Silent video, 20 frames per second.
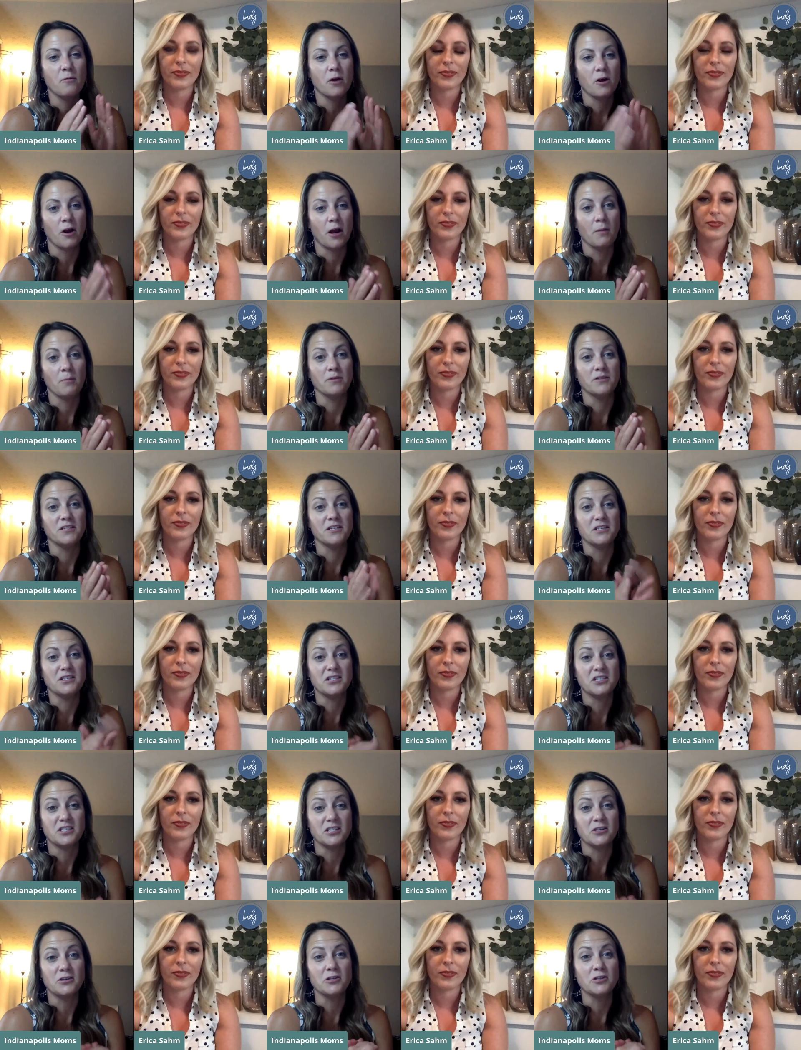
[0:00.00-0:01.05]
Speaker 1: we are able to
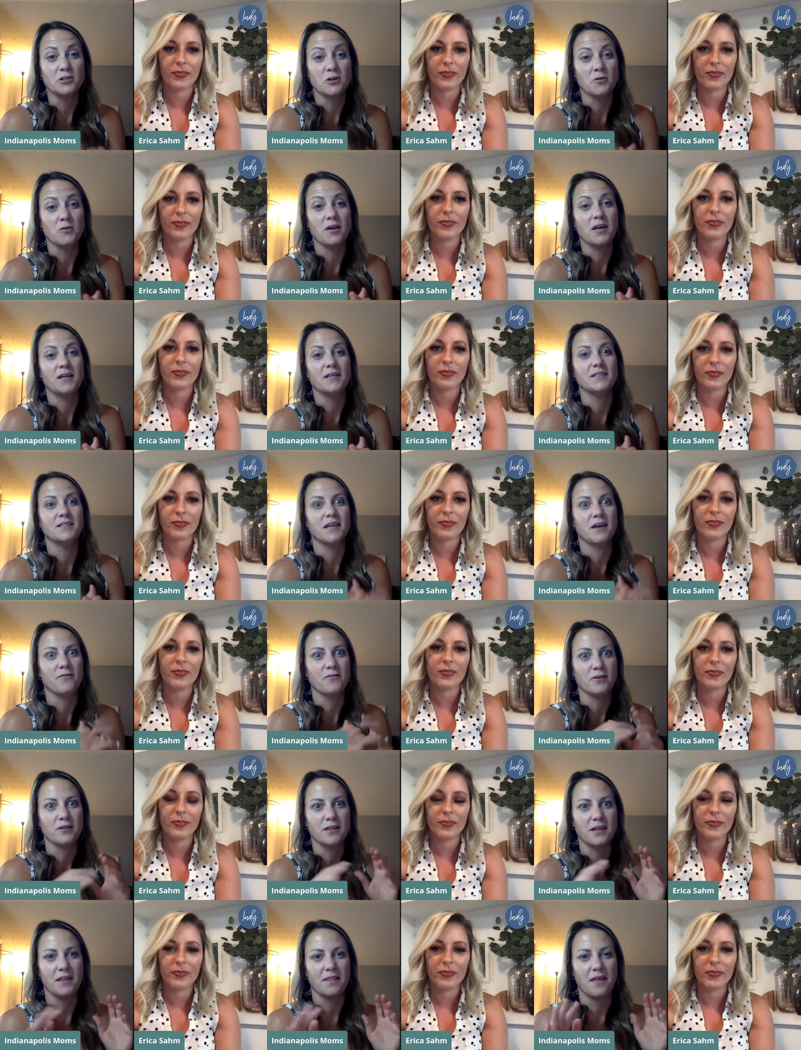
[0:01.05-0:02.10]
still showcase
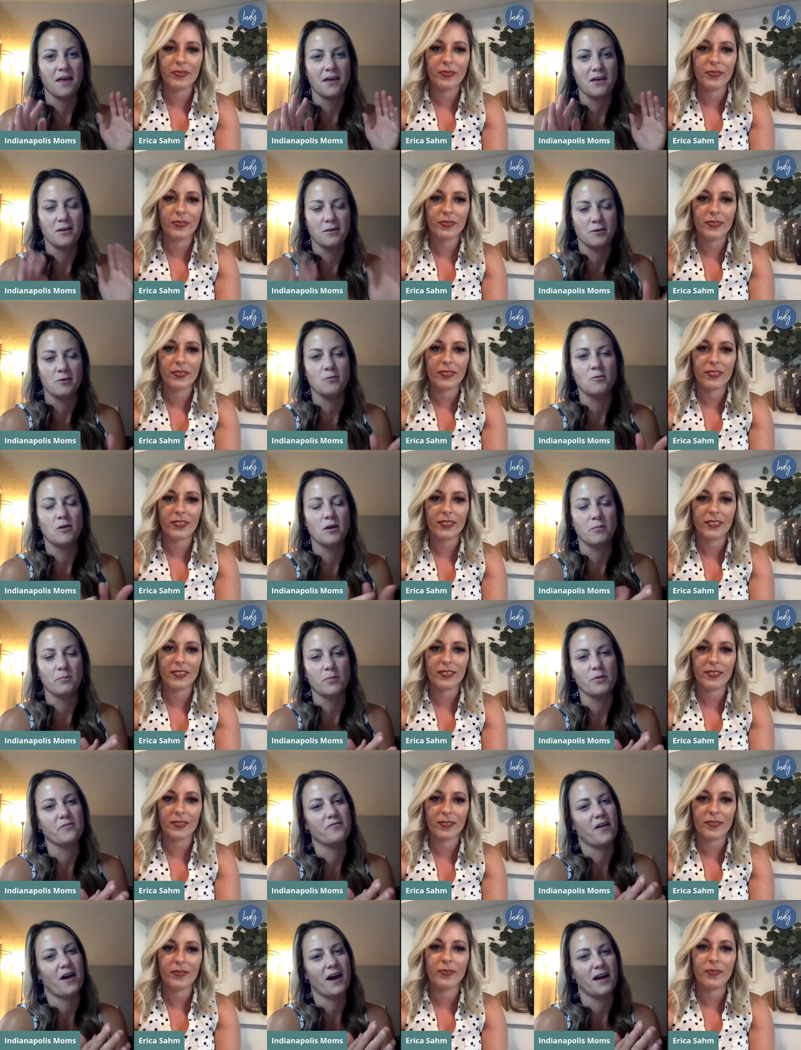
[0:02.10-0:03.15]
everything that you can
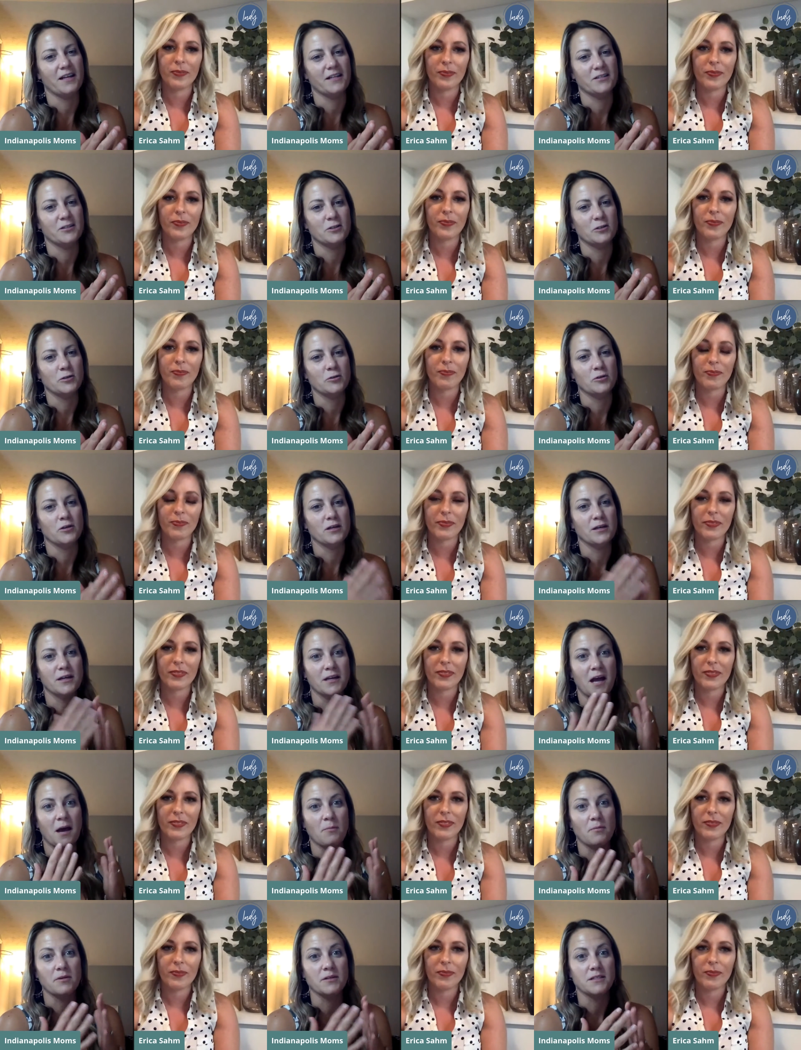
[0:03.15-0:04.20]
provide to the
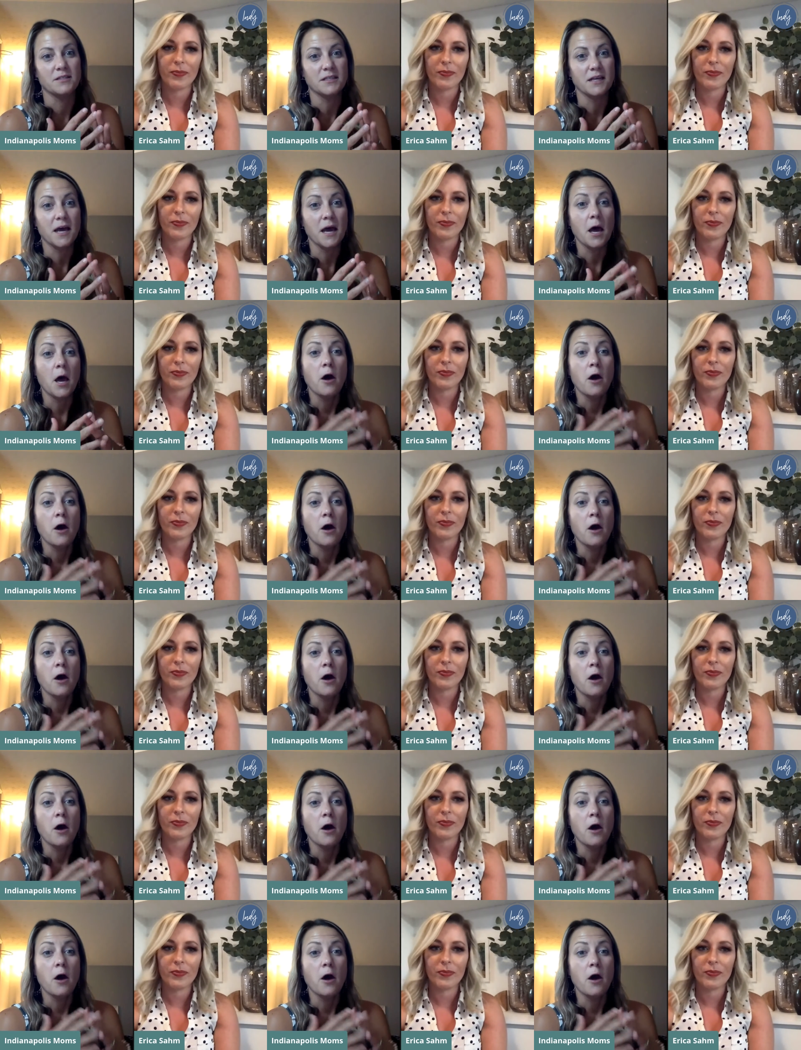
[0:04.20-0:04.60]
Indianapolis